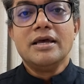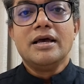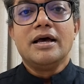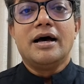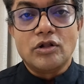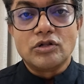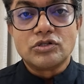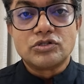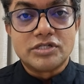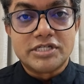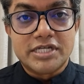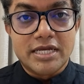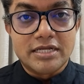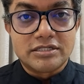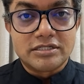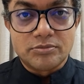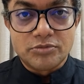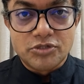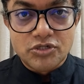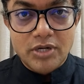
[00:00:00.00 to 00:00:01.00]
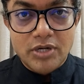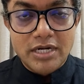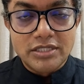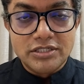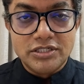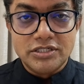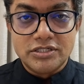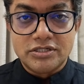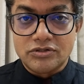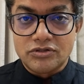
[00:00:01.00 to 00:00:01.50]
I also share some
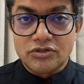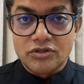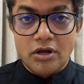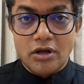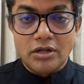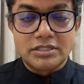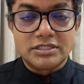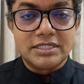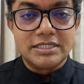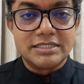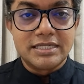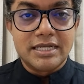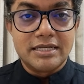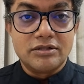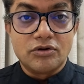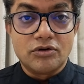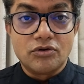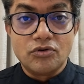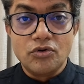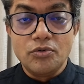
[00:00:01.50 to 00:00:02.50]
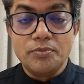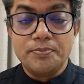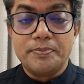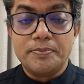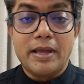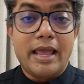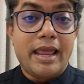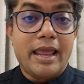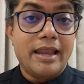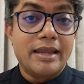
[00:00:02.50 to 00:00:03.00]
strategies and thoughts inside the
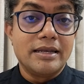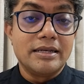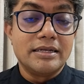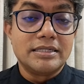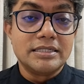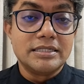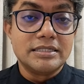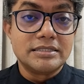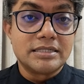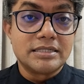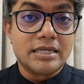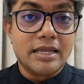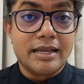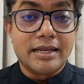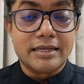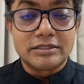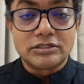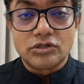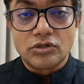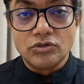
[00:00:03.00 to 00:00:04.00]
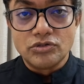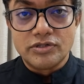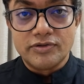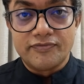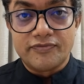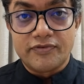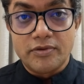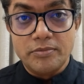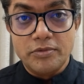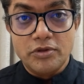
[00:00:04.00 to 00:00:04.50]
group, and it is an
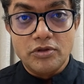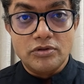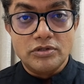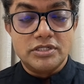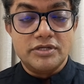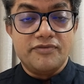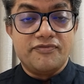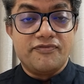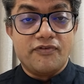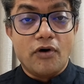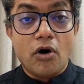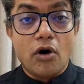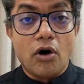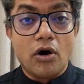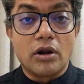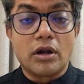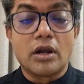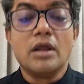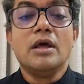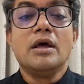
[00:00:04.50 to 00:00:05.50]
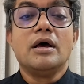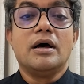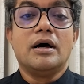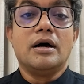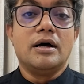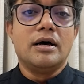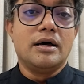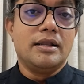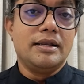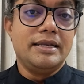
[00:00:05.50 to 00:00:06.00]
exclusive community for
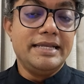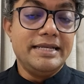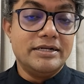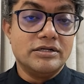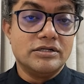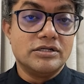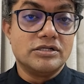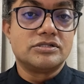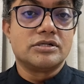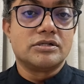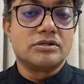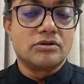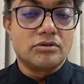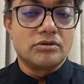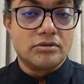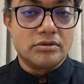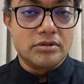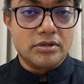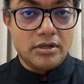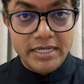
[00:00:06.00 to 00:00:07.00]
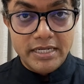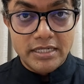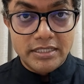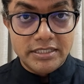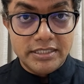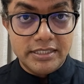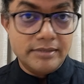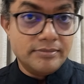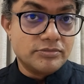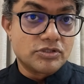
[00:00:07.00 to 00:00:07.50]
uh, leaders and media
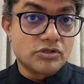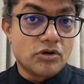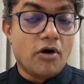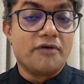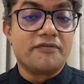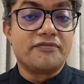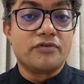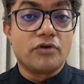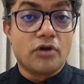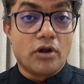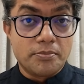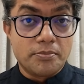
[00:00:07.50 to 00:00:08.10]
teams of